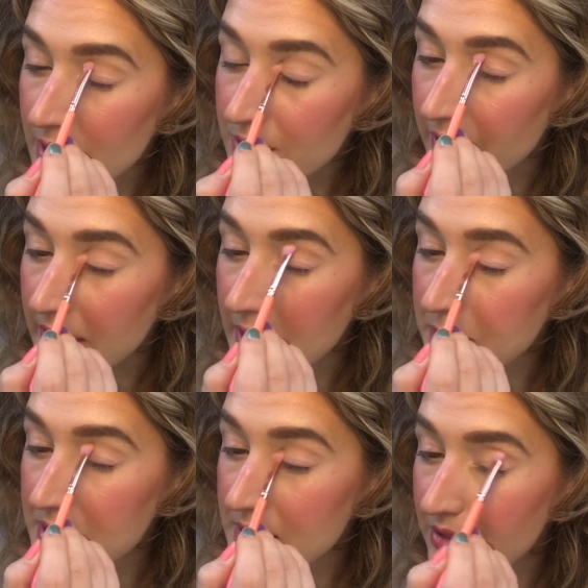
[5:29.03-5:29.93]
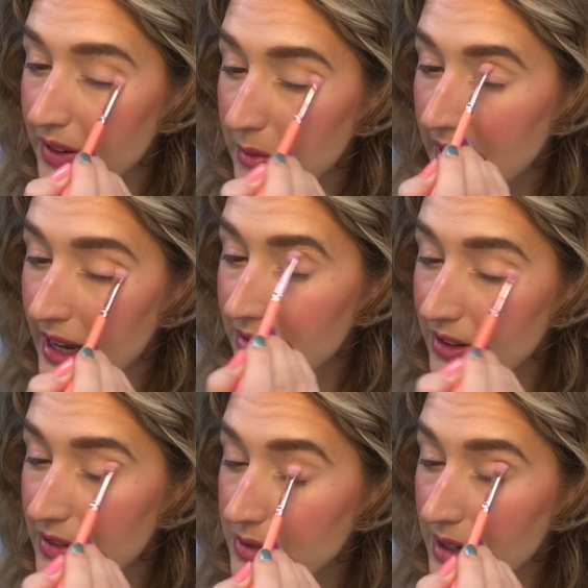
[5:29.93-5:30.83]
Sorry, I keep sniffing. My hay
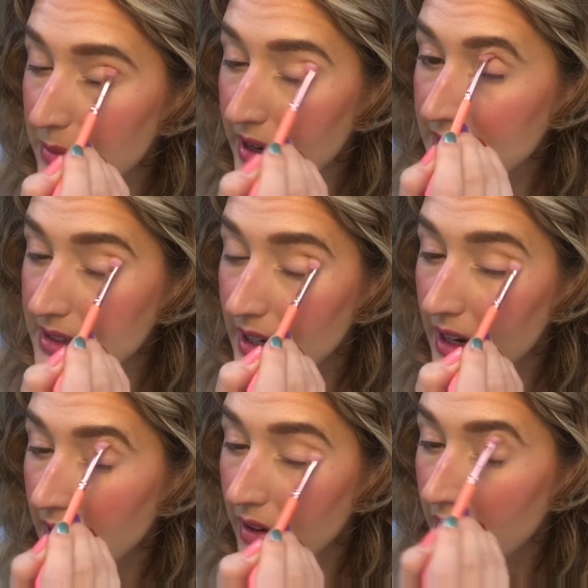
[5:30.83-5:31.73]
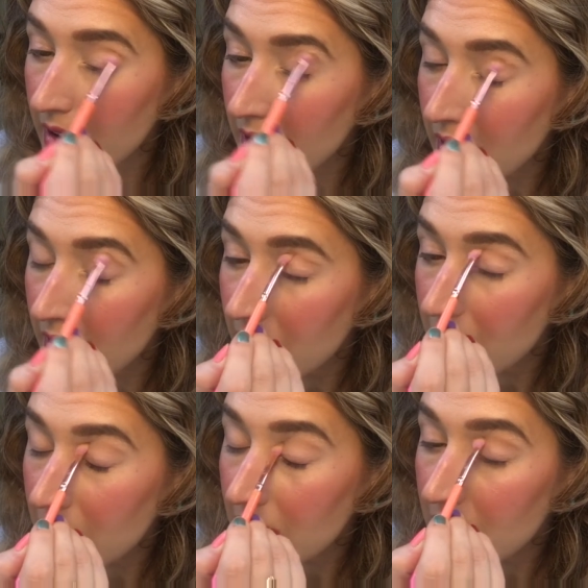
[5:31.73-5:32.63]
fever's really bad today.
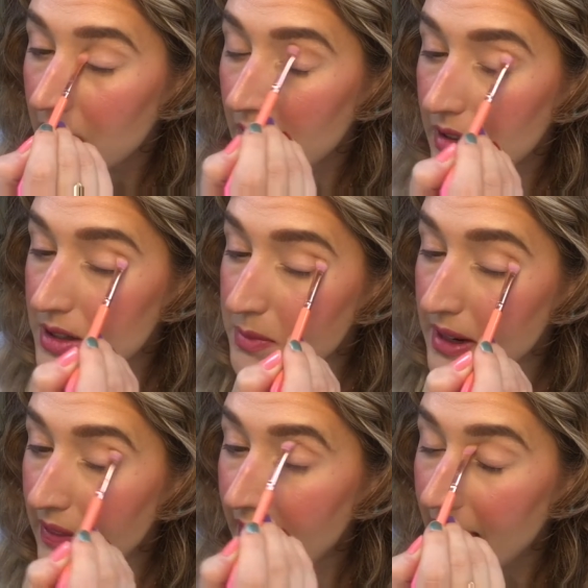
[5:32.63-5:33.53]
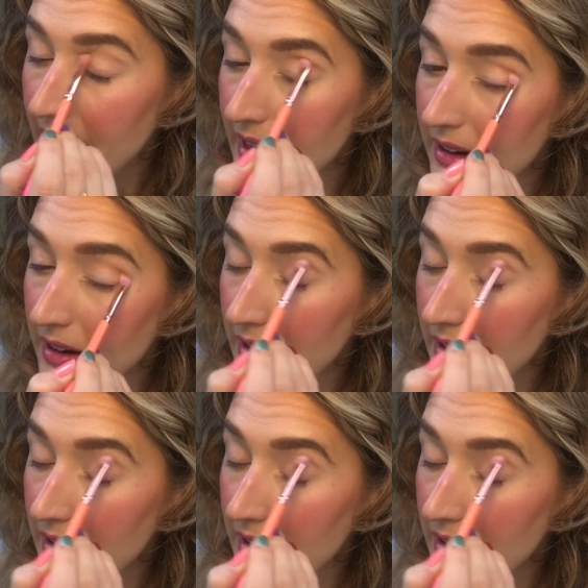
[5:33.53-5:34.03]
Just blend that in.